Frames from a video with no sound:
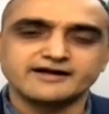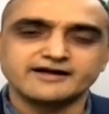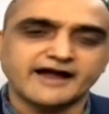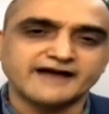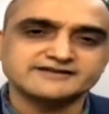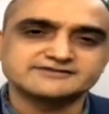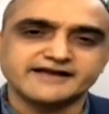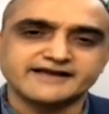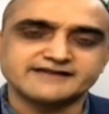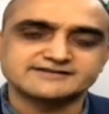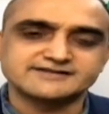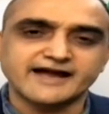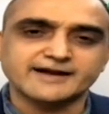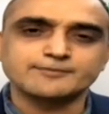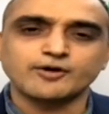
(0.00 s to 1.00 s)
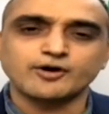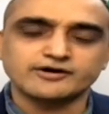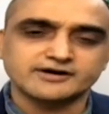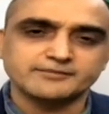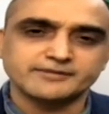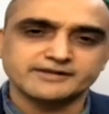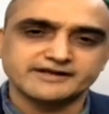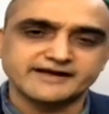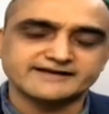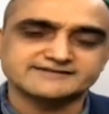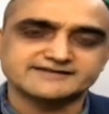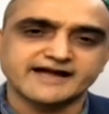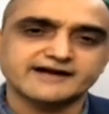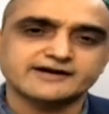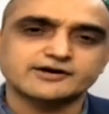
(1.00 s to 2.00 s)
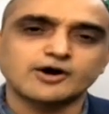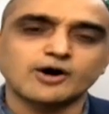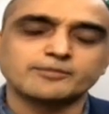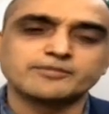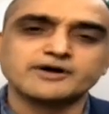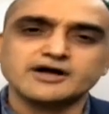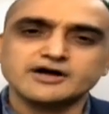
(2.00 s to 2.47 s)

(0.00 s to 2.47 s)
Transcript: catch the exact bottom and the exact top.